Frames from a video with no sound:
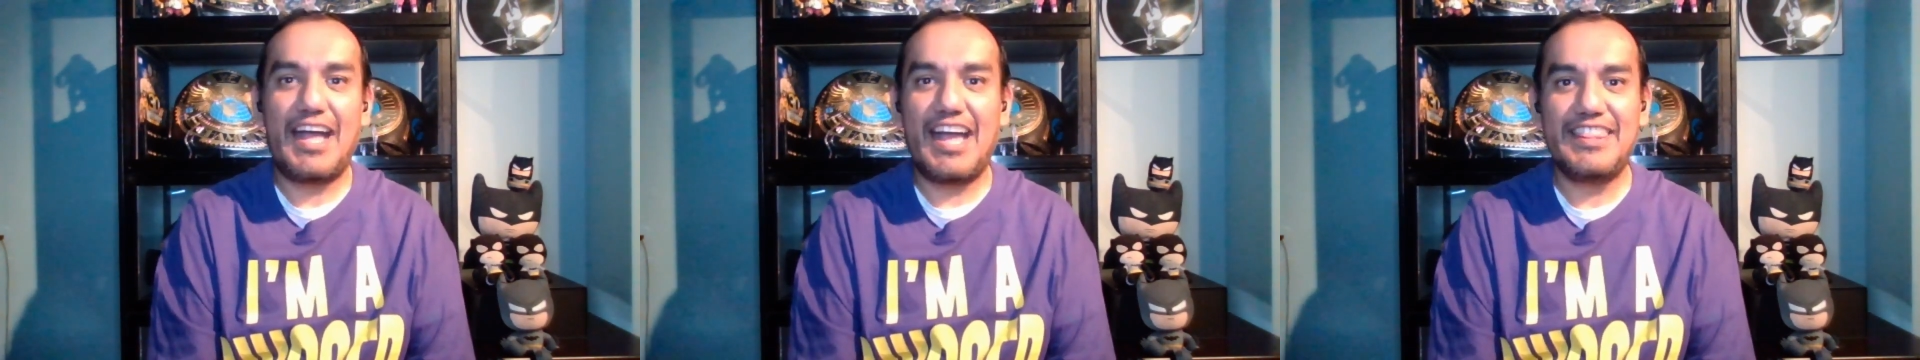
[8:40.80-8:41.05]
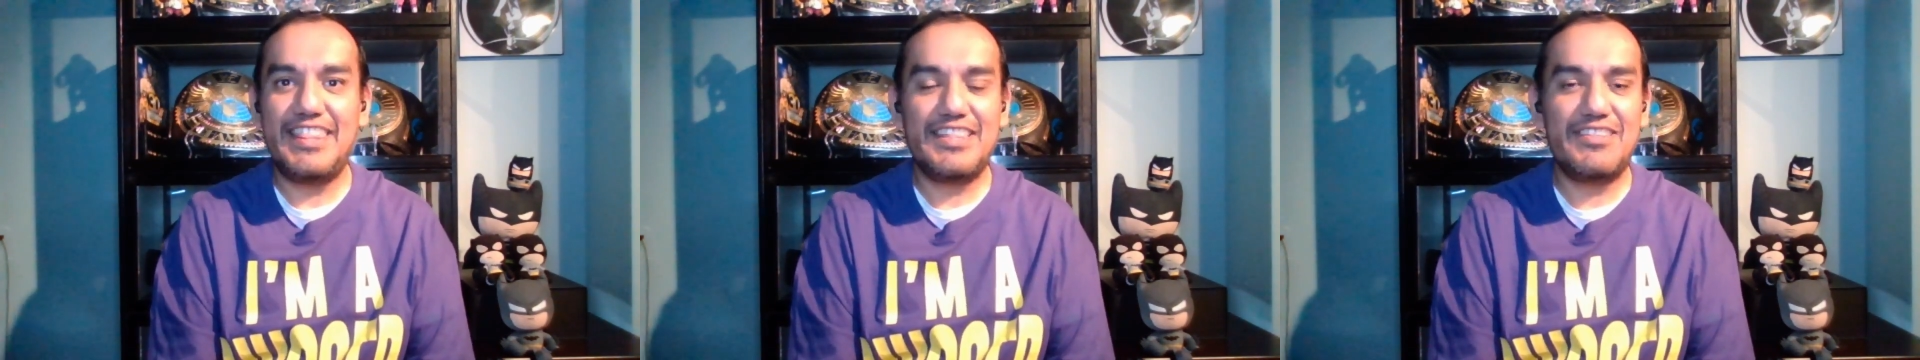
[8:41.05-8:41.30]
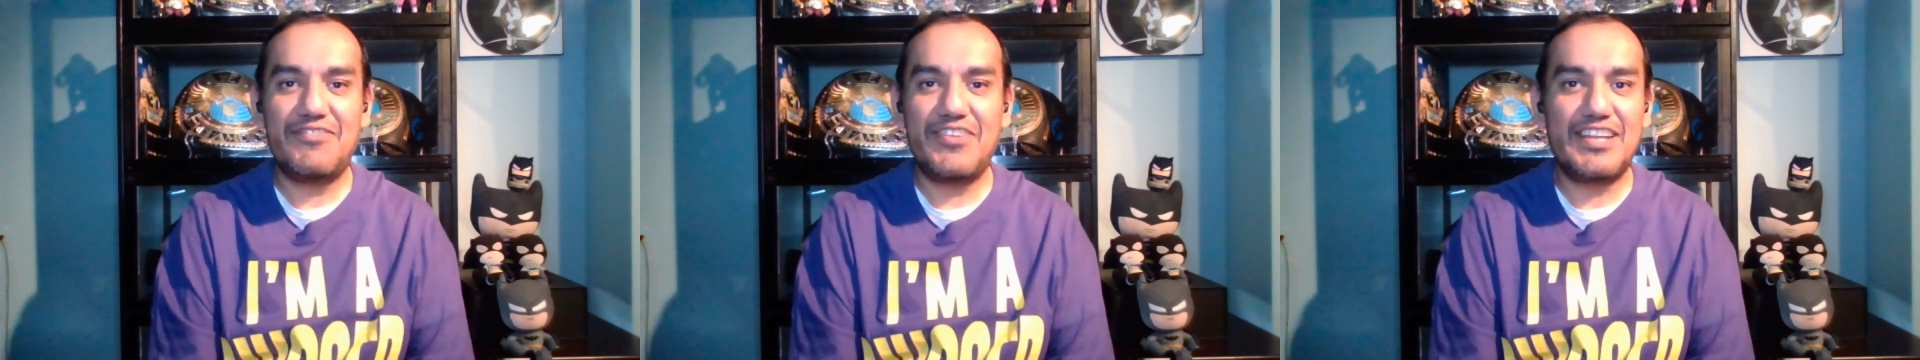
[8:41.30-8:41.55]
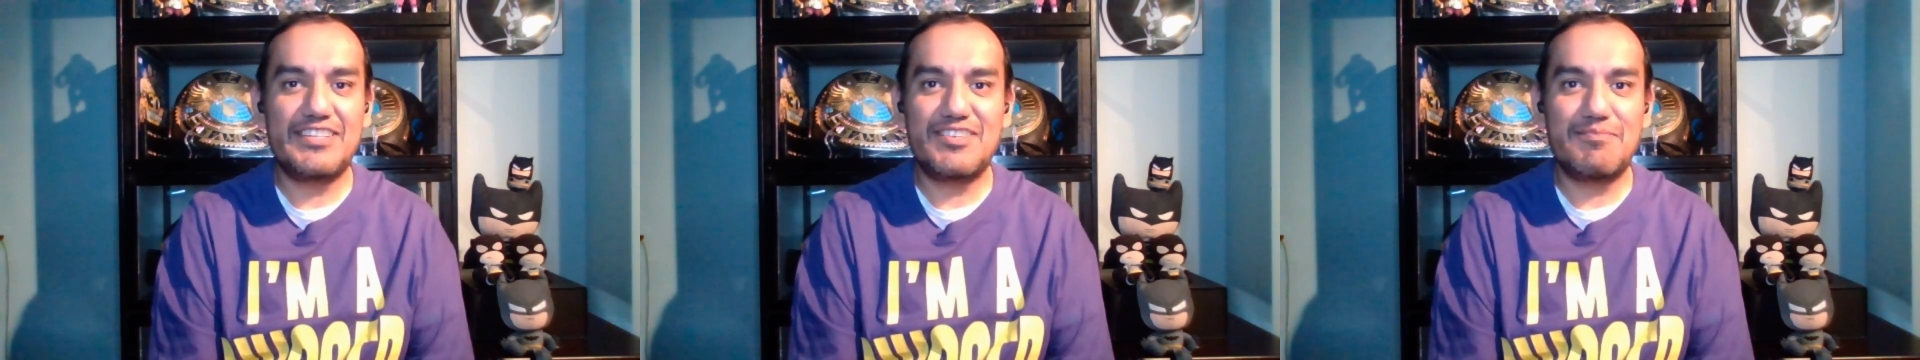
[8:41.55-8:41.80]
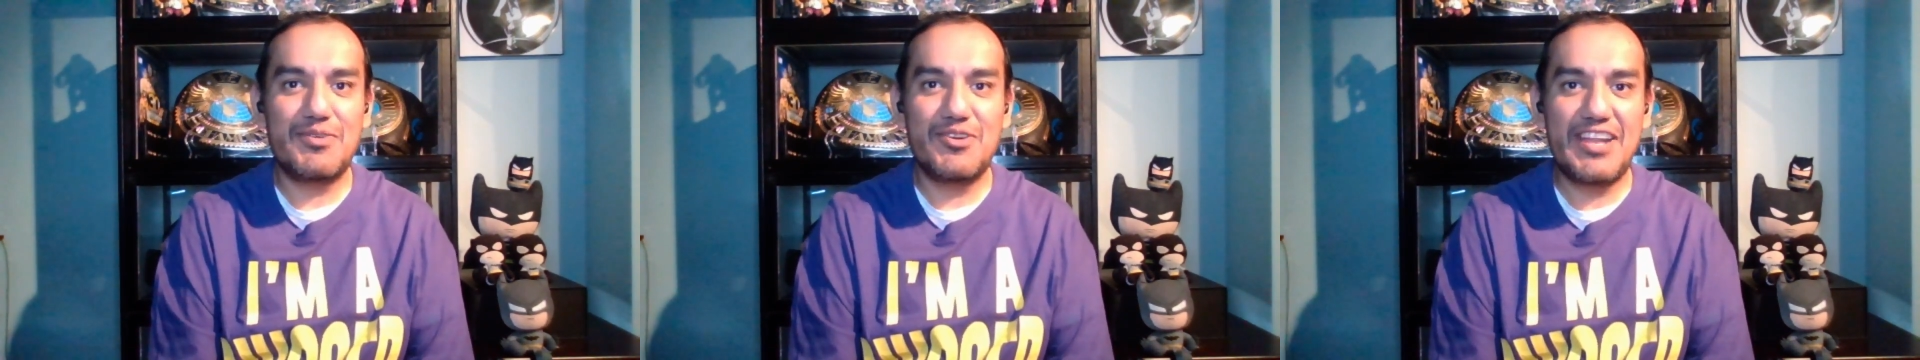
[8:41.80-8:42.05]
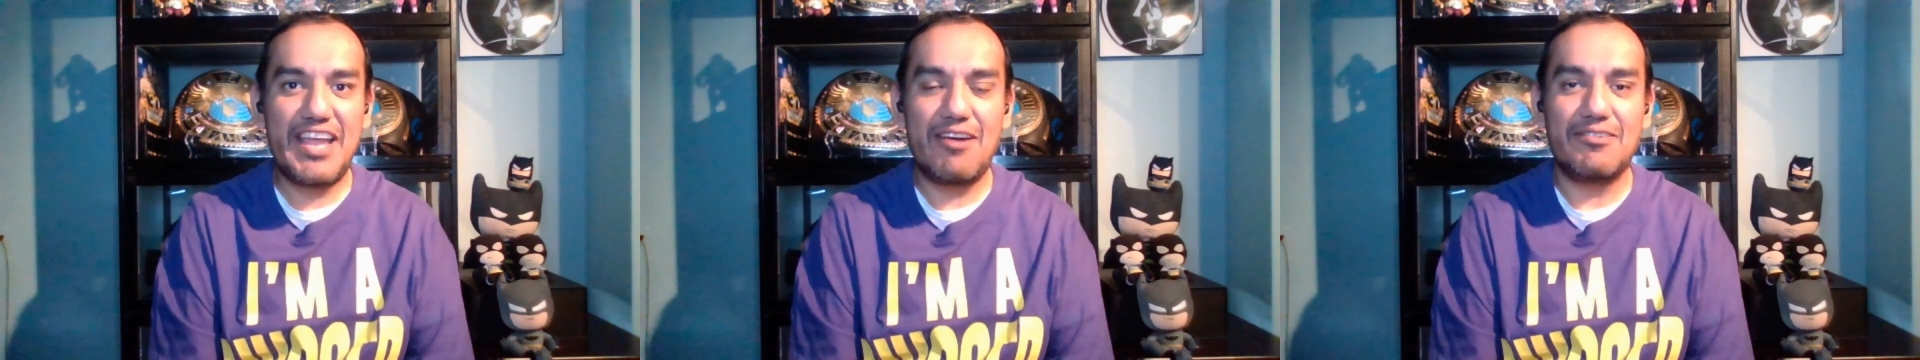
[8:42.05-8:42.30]
I think the fans are
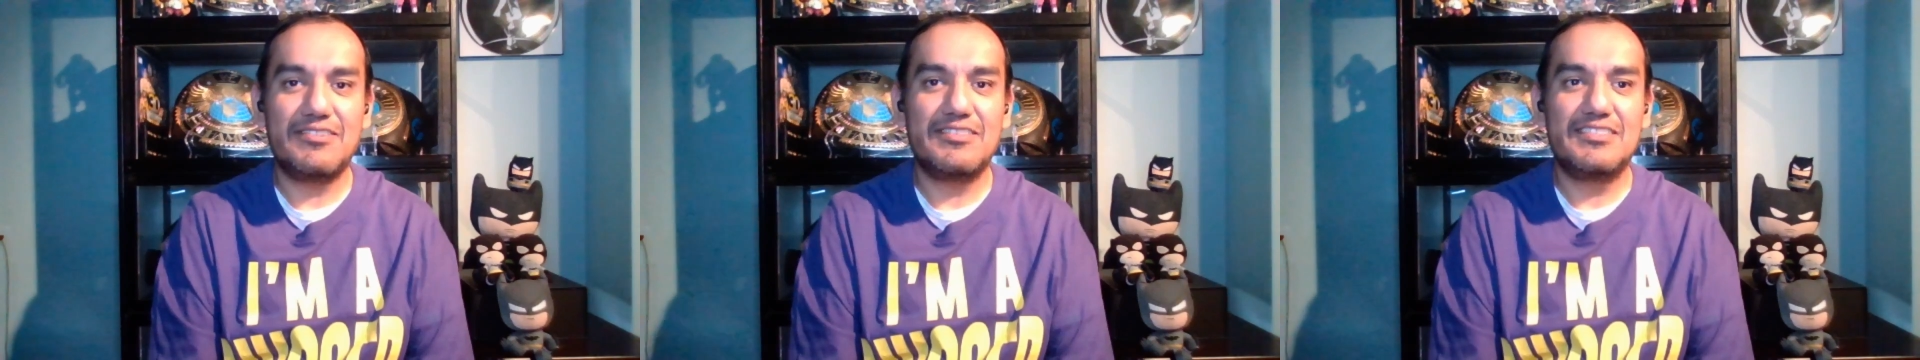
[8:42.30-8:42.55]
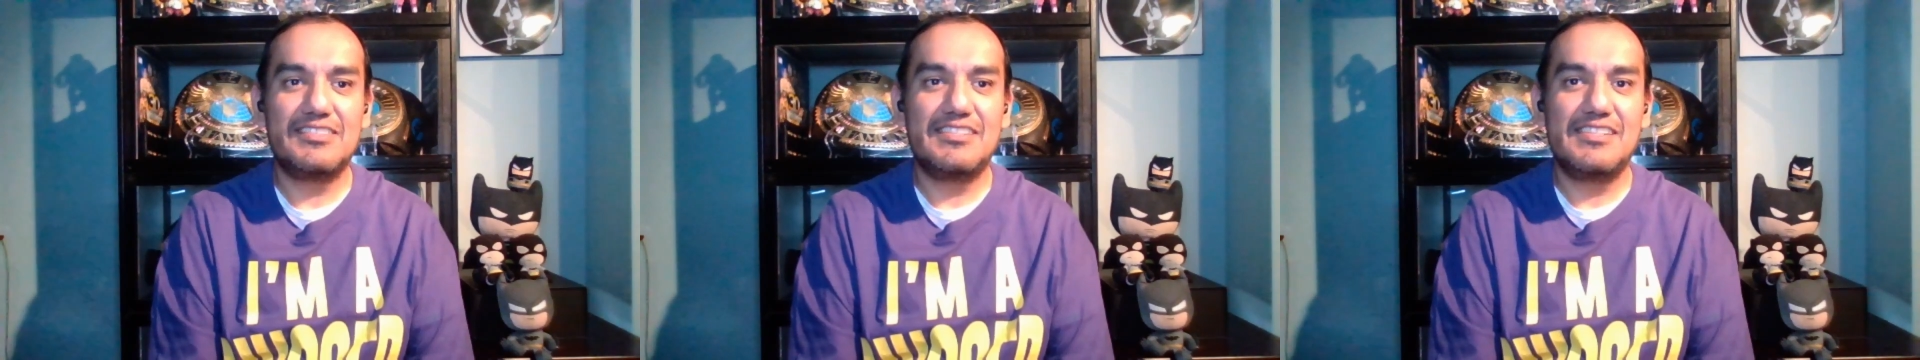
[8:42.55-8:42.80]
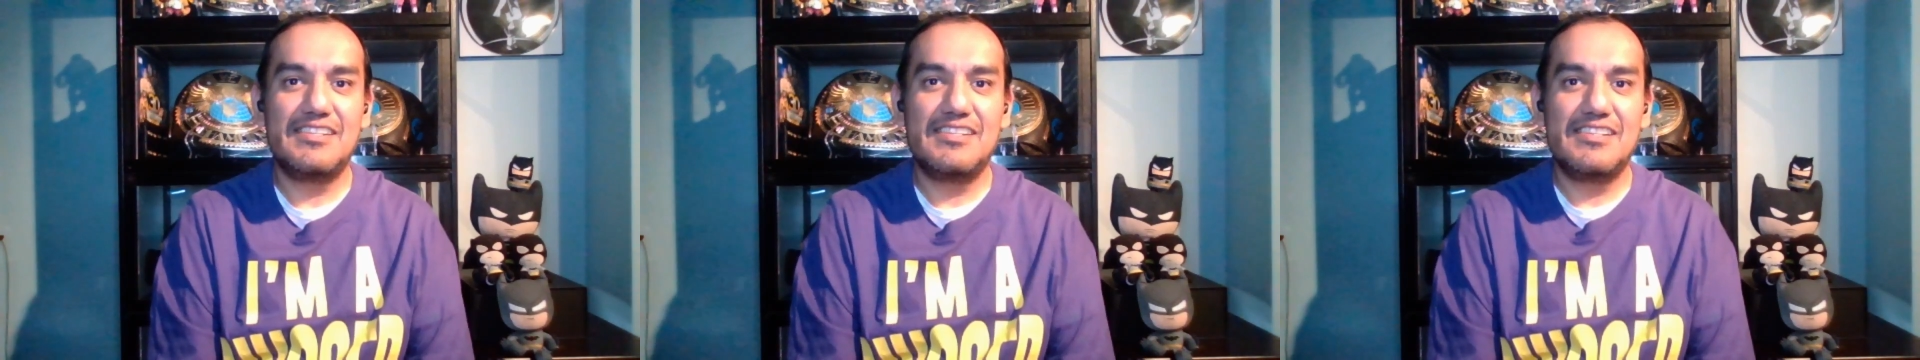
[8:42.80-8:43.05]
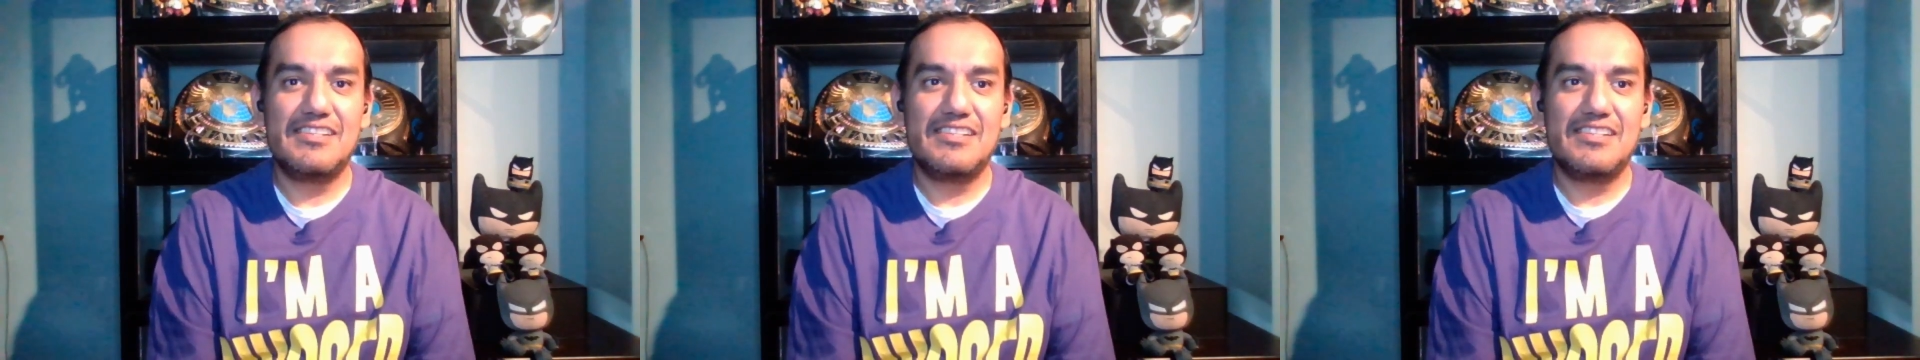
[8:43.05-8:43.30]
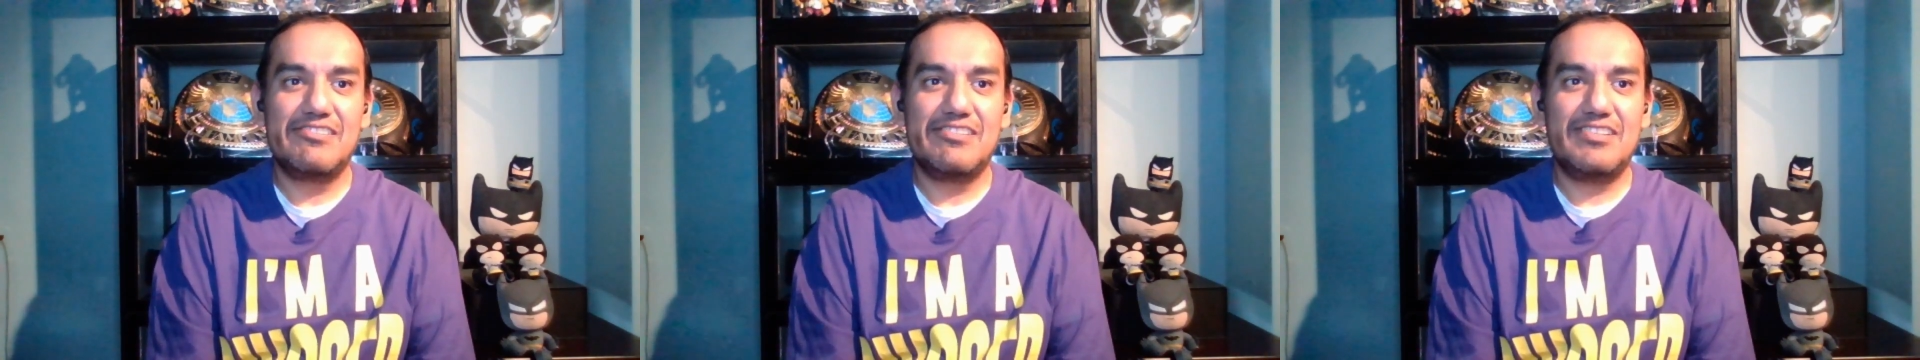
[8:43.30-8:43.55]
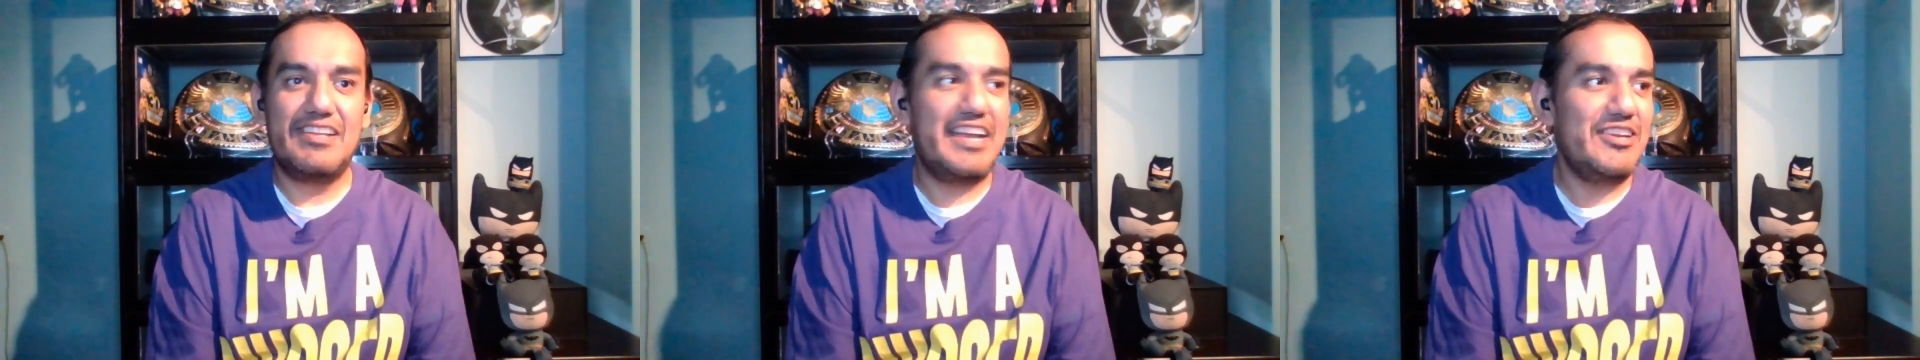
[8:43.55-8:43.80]
burned out.
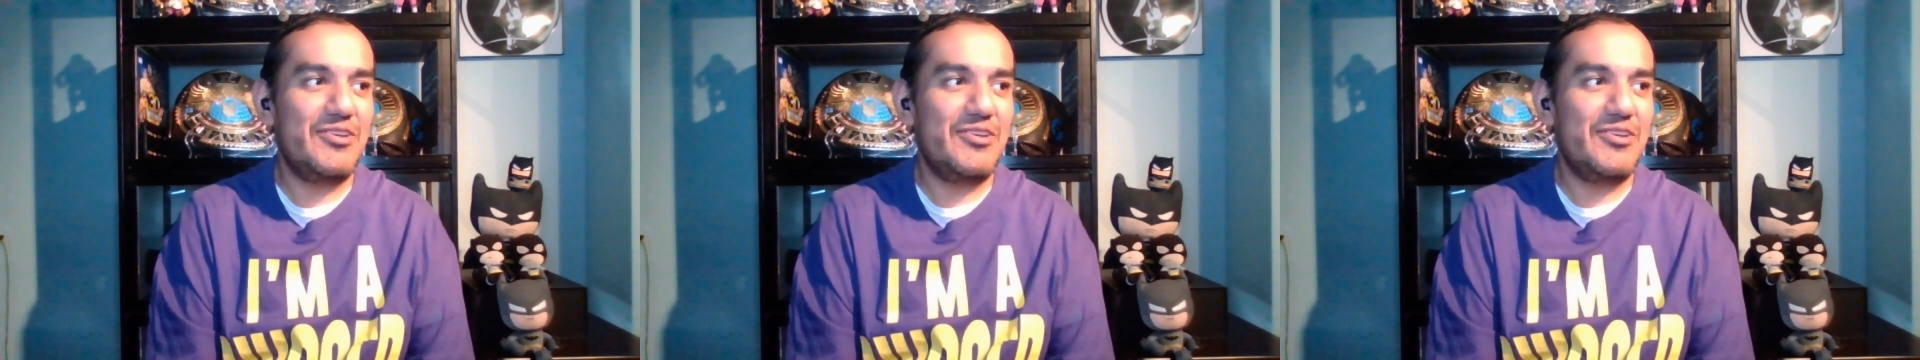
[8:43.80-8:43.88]
I